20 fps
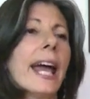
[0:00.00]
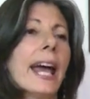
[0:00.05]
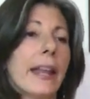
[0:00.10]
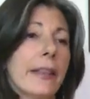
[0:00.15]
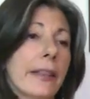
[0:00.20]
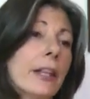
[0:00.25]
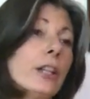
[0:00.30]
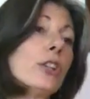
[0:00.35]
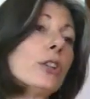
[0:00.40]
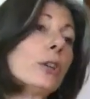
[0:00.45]

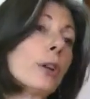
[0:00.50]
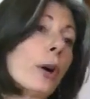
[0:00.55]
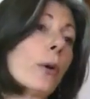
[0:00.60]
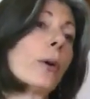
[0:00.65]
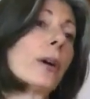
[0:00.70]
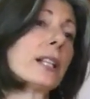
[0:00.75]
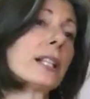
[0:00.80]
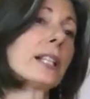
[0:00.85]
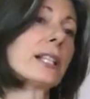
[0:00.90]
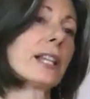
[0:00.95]
And then you go
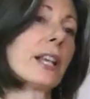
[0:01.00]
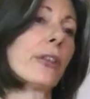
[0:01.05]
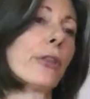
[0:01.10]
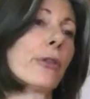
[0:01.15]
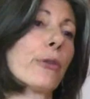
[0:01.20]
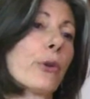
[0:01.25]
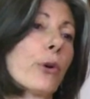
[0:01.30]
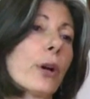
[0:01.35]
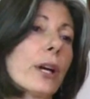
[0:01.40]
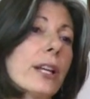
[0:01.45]
on
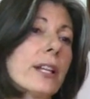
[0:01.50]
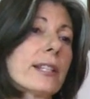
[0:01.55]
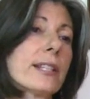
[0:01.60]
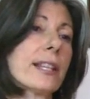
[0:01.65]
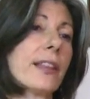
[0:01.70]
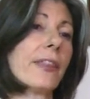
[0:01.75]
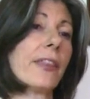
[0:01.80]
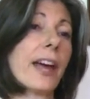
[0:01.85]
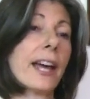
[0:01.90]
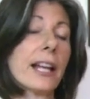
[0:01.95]
Synthroid,
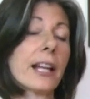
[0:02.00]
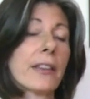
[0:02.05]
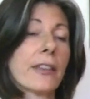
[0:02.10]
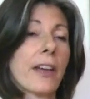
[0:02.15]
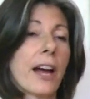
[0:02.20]
synthetic